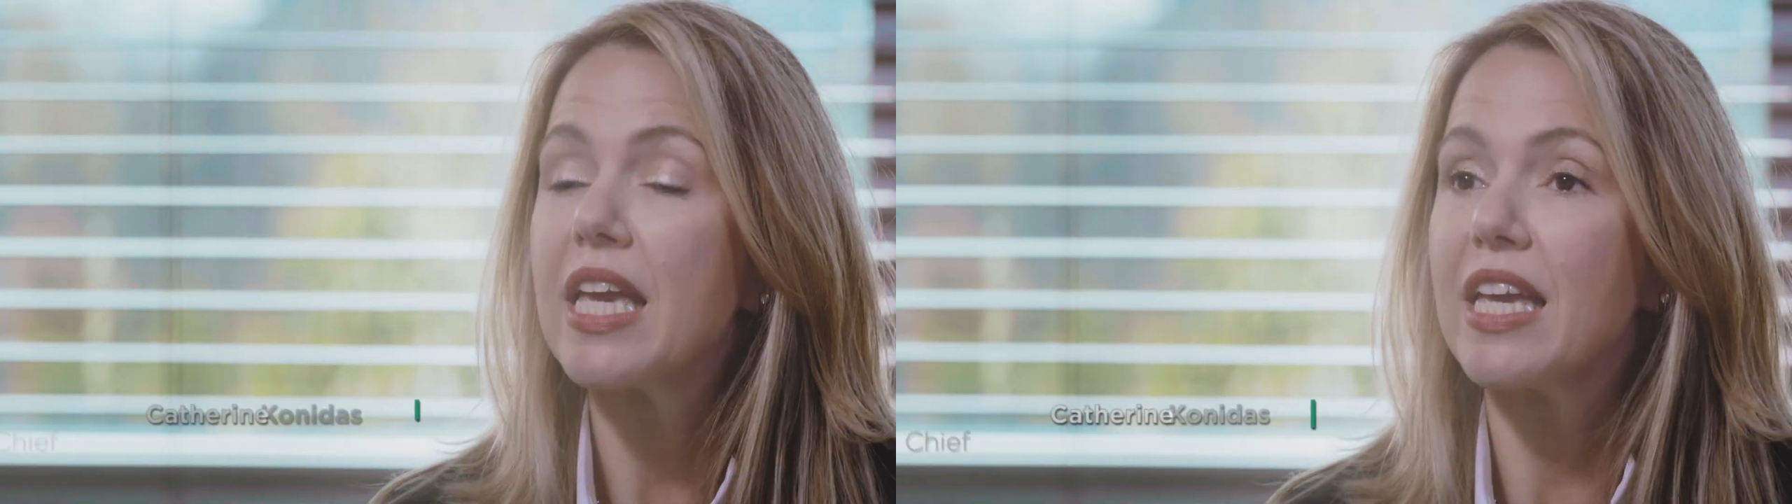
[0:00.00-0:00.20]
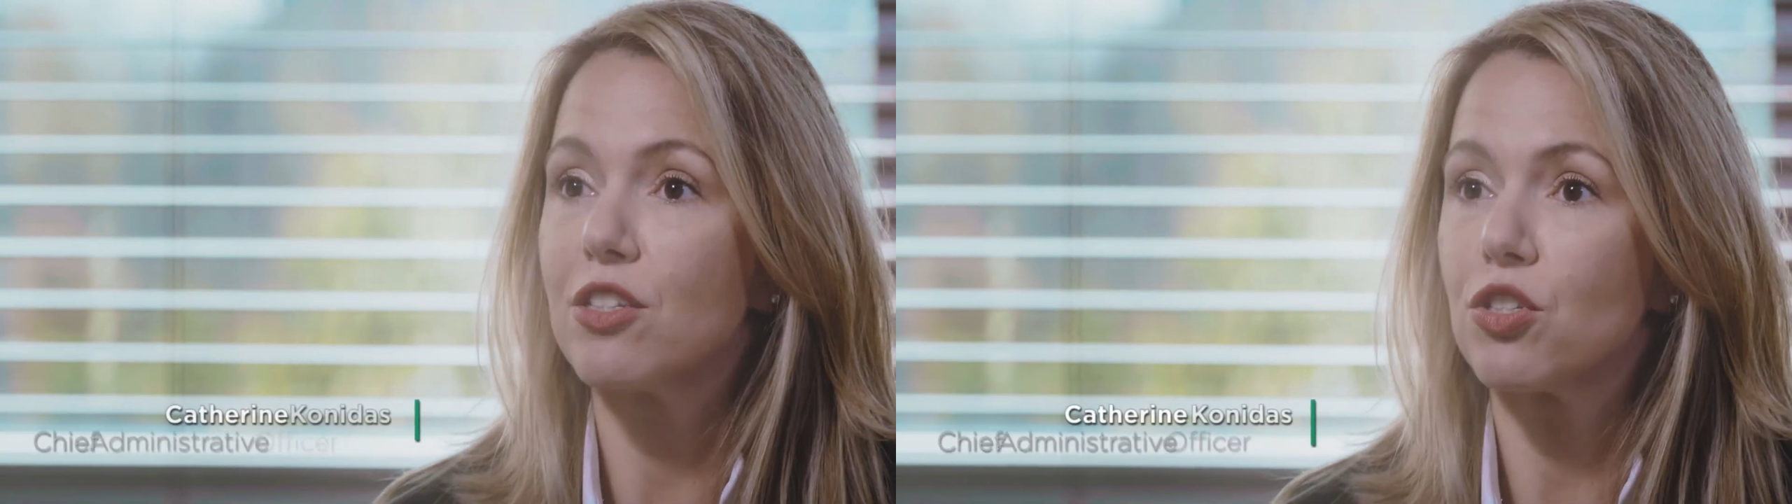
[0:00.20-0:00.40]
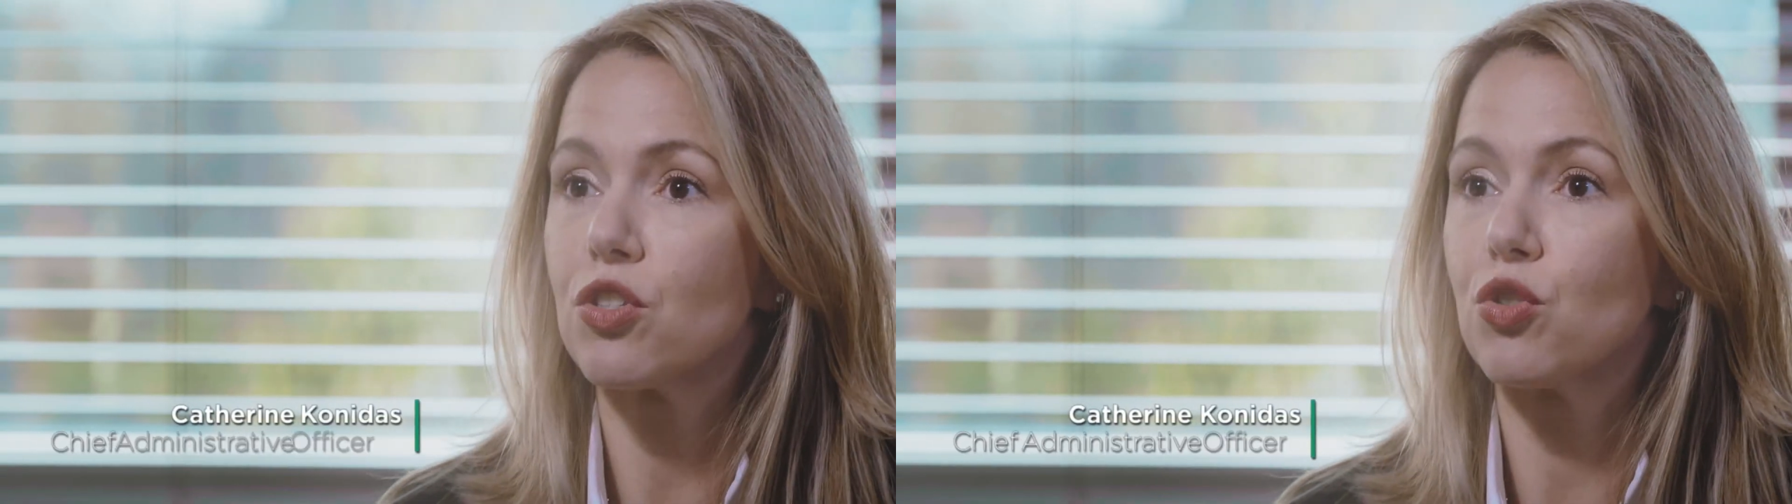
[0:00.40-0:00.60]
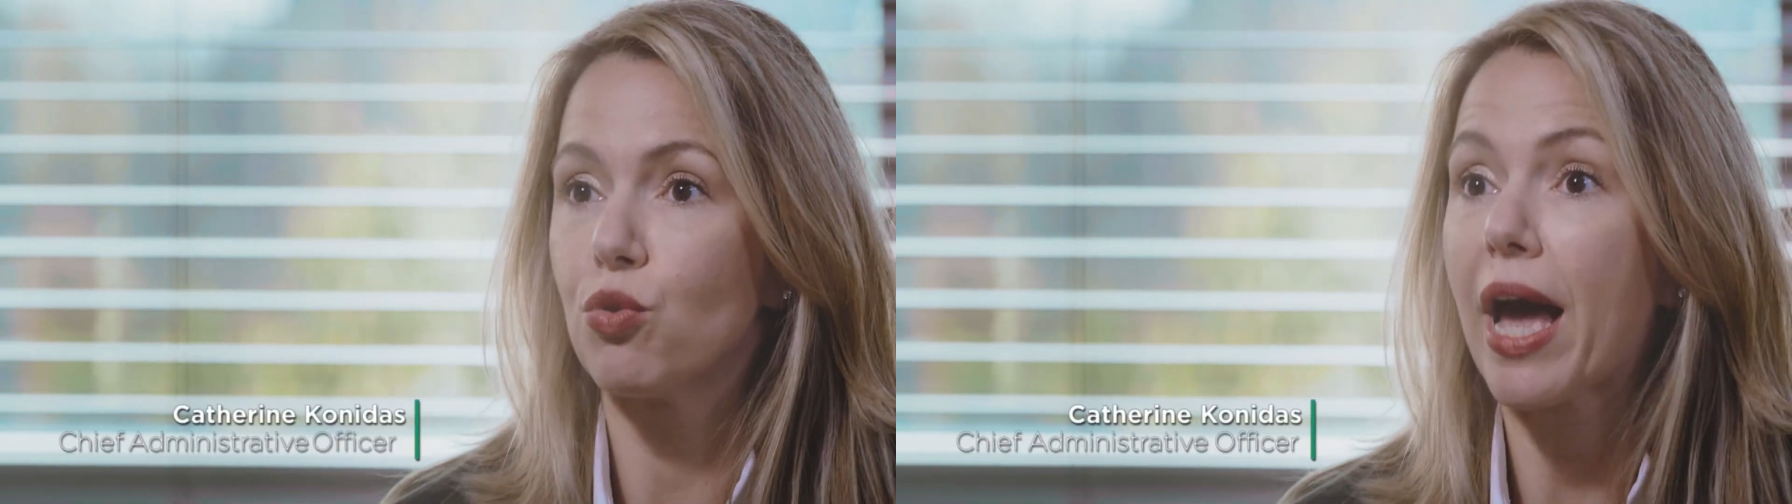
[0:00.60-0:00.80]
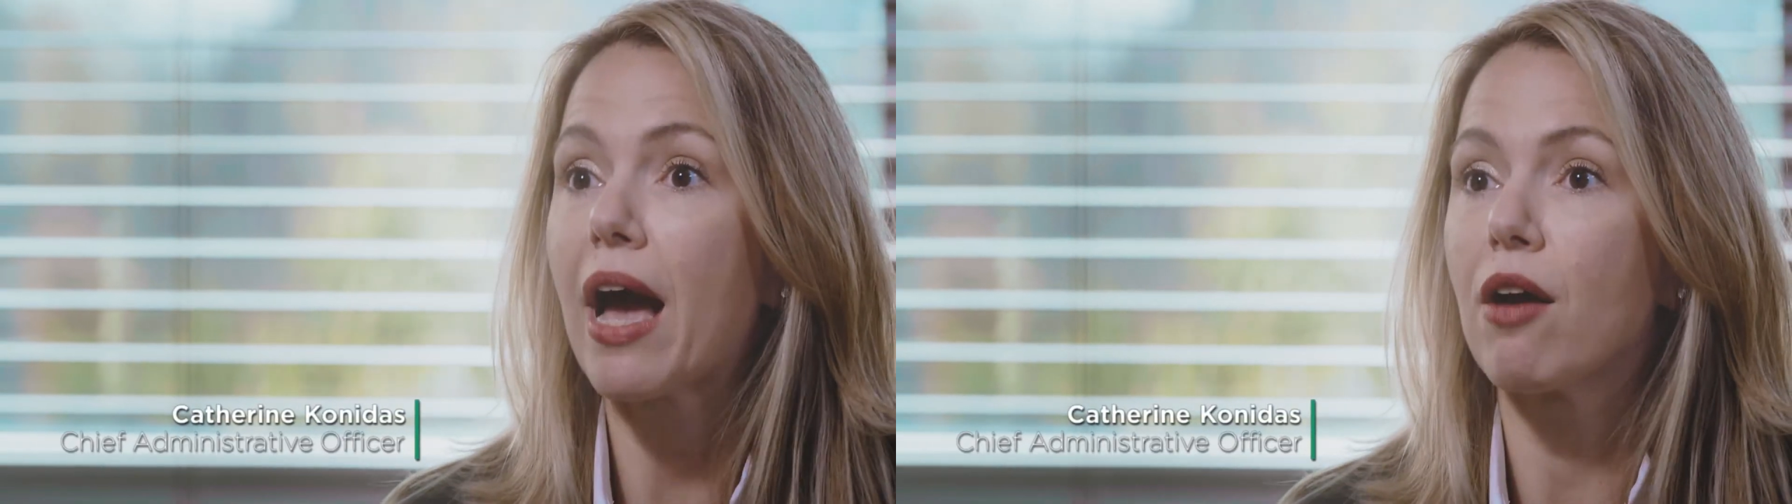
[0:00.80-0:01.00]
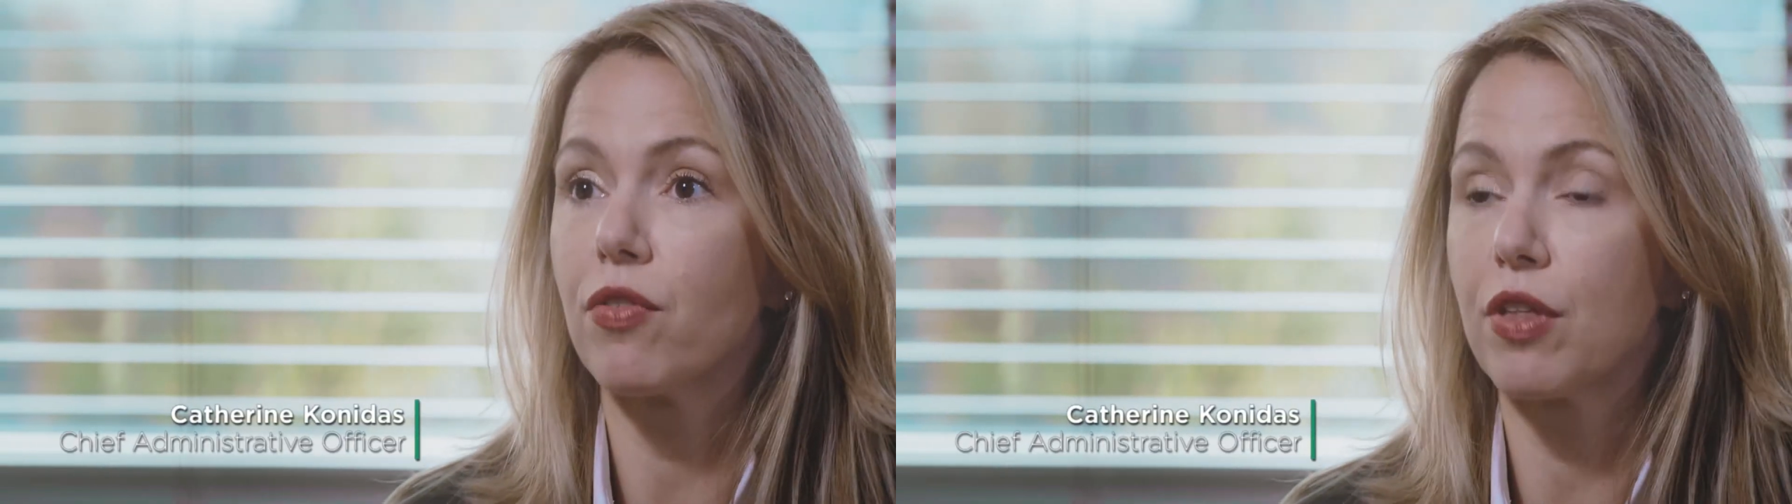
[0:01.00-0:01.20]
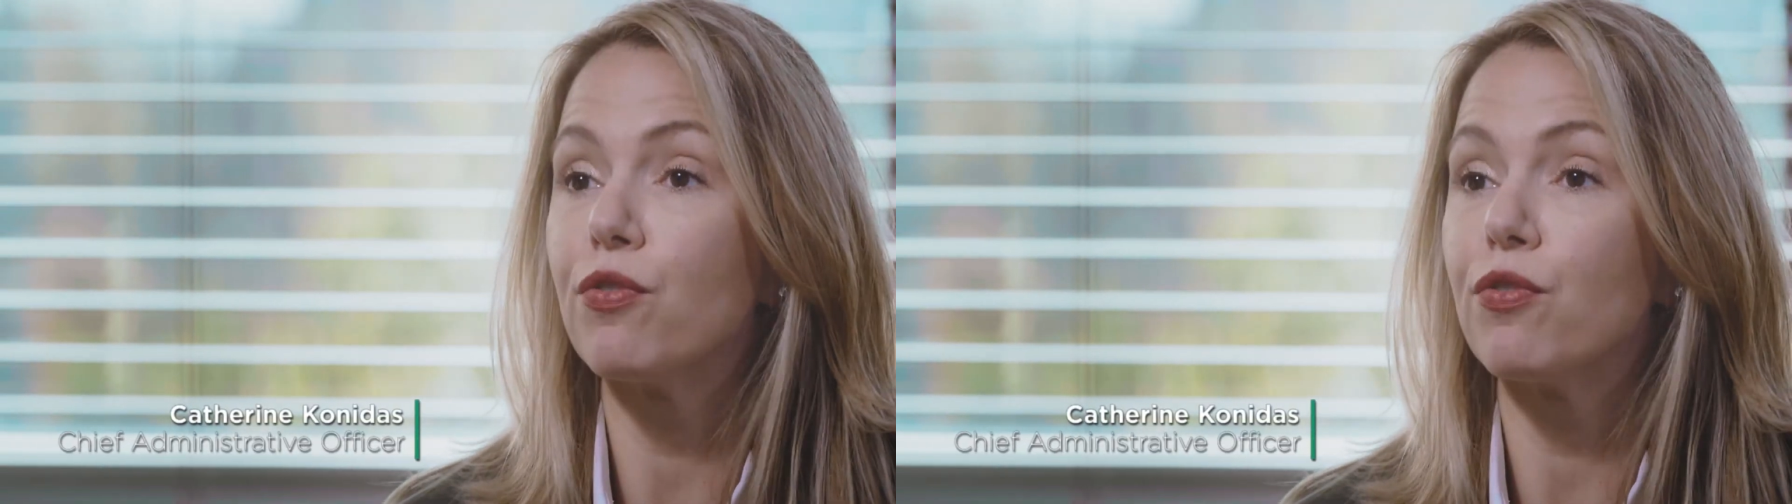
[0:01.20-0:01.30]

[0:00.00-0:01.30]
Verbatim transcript: is to have the